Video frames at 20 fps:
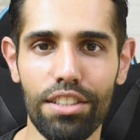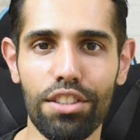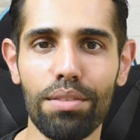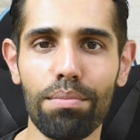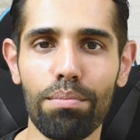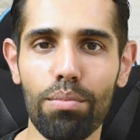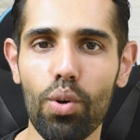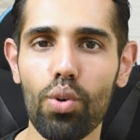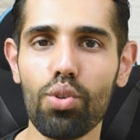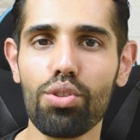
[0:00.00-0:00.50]
is the
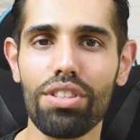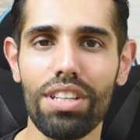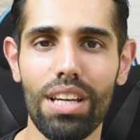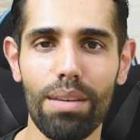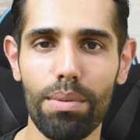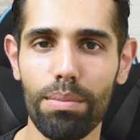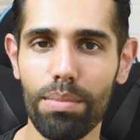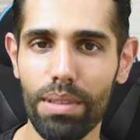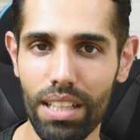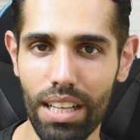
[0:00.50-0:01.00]
most
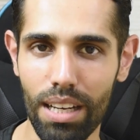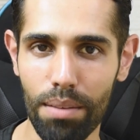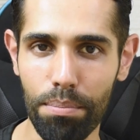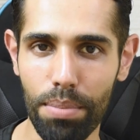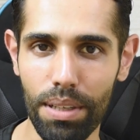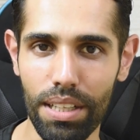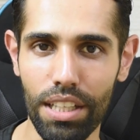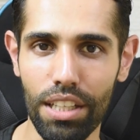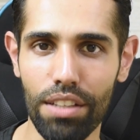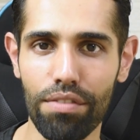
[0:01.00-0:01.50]
capable
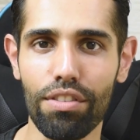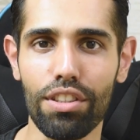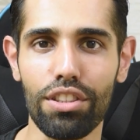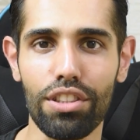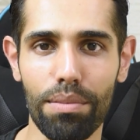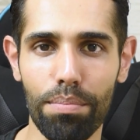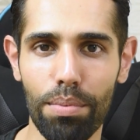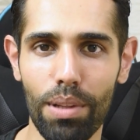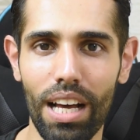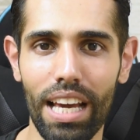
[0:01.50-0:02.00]
company for
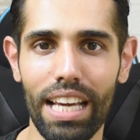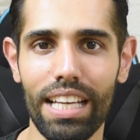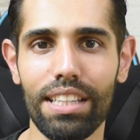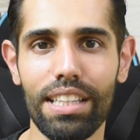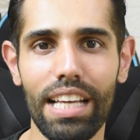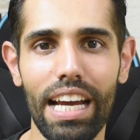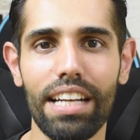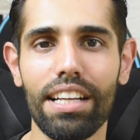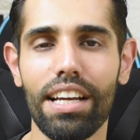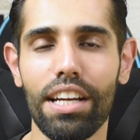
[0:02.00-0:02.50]
supplying
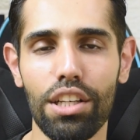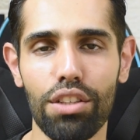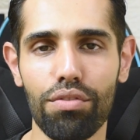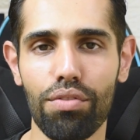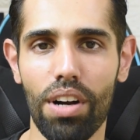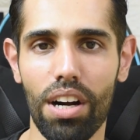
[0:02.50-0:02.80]
that kind of